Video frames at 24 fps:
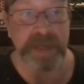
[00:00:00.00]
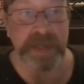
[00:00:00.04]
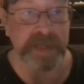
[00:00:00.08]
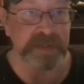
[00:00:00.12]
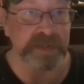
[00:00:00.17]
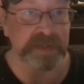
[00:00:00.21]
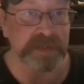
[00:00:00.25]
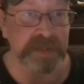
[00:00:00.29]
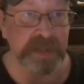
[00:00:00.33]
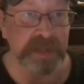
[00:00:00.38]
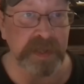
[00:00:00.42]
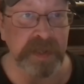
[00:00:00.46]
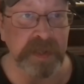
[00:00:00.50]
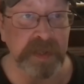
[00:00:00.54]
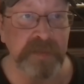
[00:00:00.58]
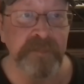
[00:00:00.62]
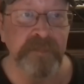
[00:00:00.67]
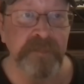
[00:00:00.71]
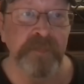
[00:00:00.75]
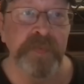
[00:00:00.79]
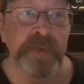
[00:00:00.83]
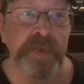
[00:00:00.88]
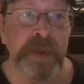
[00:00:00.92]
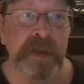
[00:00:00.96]
That
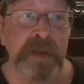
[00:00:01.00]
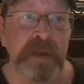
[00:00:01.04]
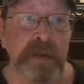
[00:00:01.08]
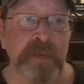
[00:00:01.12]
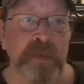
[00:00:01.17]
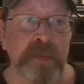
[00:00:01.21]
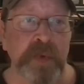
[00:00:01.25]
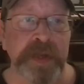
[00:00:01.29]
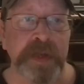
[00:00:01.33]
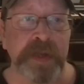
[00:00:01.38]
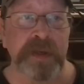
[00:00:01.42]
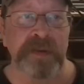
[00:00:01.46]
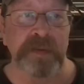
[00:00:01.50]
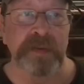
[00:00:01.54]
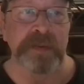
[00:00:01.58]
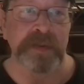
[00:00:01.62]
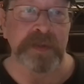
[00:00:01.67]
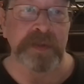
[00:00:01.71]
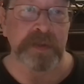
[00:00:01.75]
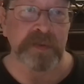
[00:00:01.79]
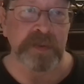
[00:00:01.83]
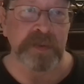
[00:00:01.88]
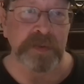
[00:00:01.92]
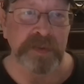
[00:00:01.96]
said,
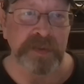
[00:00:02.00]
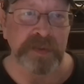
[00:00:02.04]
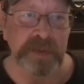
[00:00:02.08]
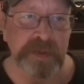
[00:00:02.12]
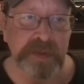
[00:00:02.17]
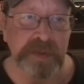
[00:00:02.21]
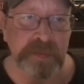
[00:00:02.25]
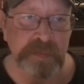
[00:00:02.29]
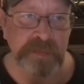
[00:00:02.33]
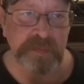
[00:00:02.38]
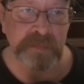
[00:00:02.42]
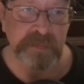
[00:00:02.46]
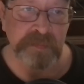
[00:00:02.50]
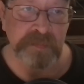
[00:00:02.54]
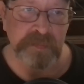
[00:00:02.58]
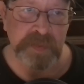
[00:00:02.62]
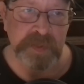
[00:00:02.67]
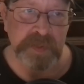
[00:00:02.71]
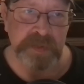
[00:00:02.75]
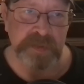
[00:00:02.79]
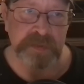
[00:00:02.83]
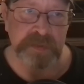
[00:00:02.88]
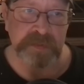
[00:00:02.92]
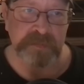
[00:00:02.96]
nuclear
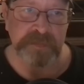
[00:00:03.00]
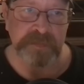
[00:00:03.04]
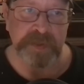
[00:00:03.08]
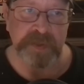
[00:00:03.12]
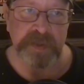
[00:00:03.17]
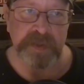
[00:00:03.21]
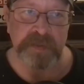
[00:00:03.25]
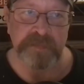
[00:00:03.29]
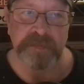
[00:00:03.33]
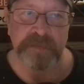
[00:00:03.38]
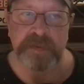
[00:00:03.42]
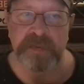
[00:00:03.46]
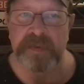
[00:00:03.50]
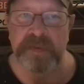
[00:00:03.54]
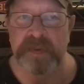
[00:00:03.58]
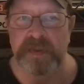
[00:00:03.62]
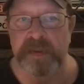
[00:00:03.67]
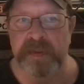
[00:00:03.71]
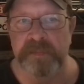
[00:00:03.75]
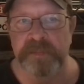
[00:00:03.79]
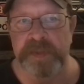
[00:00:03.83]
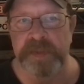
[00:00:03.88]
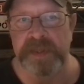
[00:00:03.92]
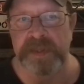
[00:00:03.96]
winter is a very different
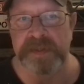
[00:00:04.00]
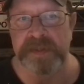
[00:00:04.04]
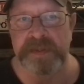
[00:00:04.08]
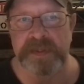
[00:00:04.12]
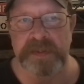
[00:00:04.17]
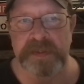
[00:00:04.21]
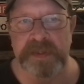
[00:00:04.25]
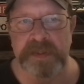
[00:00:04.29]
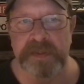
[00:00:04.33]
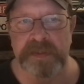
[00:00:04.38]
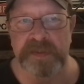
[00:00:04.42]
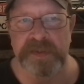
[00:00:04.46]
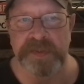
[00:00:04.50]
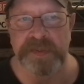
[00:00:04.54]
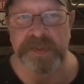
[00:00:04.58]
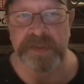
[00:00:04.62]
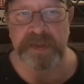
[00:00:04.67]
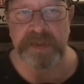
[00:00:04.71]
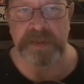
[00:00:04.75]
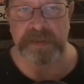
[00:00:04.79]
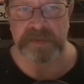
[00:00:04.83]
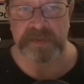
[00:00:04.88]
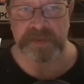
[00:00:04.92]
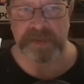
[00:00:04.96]
thing because it deals
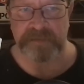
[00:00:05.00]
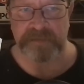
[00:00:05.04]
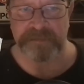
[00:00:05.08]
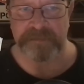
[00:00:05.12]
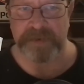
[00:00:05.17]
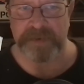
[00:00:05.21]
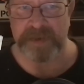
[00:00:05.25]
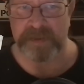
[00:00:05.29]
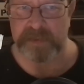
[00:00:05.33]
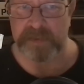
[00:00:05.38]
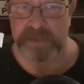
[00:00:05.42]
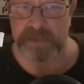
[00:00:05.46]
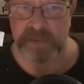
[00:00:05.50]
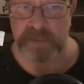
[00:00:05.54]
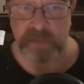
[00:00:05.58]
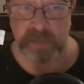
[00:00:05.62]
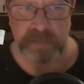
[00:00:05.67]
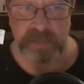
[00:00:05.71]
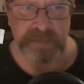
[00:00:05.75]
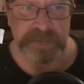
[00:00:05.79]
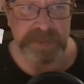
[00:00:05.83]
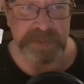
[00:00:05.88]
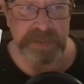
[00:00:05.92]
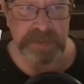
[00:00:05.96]
with things like
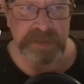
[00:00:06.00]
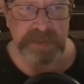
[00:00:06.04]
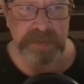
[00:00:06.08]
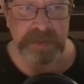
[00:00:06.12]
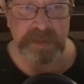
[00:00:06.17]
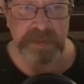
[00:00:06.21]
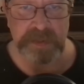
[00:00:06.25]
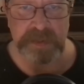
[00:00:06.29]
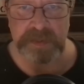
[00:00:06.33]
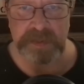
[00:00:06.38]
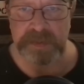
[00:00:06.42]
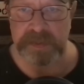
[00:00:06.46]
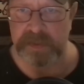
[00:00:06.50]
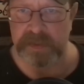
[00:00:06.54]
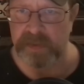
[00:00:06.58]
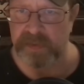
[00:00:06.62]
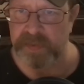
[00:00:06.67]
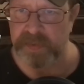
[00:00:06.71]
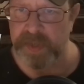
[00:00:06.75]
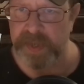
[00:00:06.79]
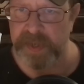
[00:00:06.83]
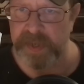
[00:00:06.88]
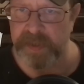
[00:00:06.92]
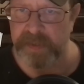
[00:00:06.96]
firestorms in cities and
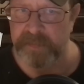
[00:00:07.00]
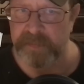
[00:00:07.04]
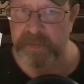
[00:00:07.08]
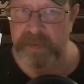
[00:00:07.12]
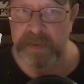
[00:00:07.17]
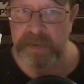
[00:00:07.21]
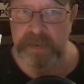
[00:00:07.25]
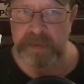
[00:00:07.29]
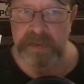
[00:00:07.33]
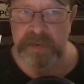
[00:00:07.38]
all that.